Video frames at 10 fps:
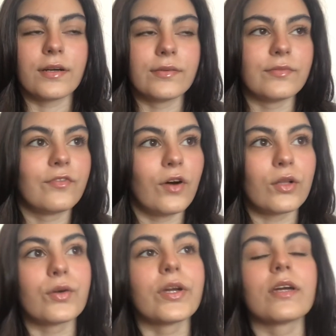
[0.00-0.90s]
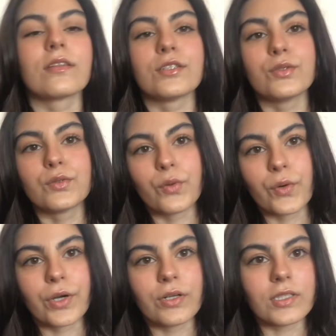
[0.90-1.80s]
following the
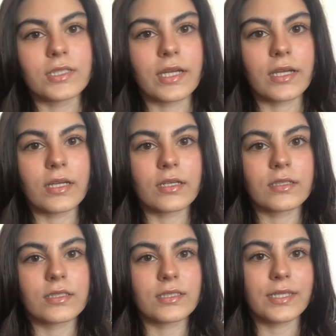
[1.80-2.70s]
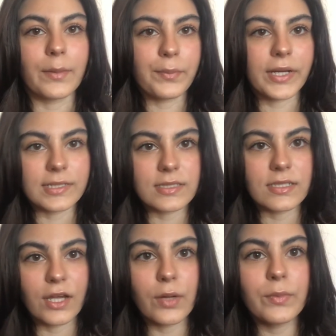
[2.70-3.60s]
tutorials like step by
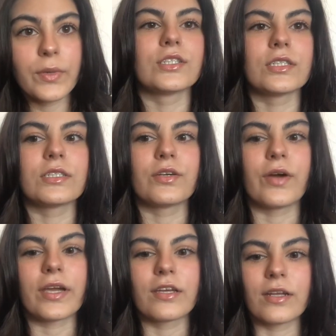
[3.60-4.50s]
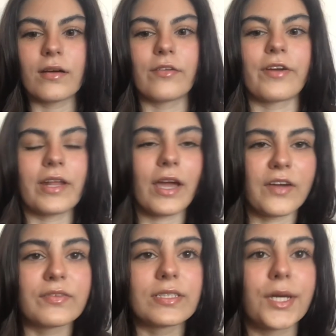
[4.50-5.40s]
step, just so I could already
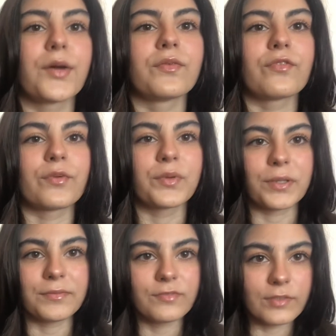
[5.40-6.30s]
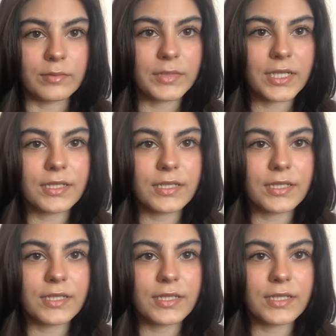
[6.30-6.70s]
have it down for when I'm filming it.